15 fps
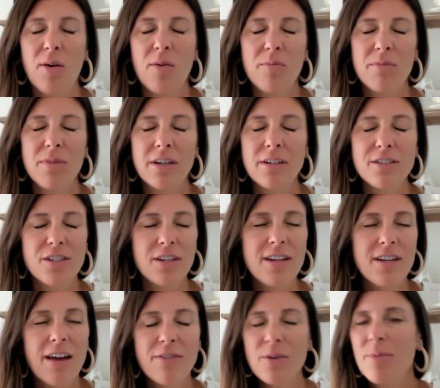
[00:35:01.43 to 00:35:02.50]
There should
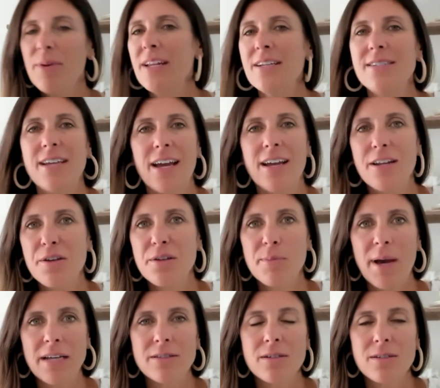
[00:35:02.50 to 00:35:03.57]
never be in a day in a youth
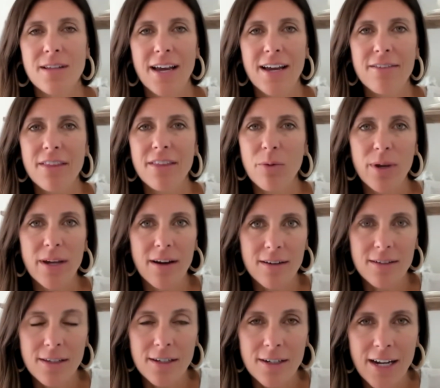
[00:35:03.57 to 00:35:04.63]
pastor's life that we
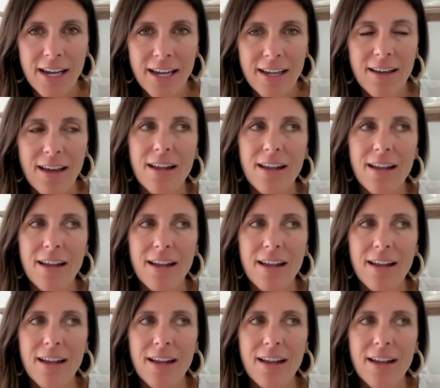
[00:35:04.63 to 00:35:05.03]
aren't learning.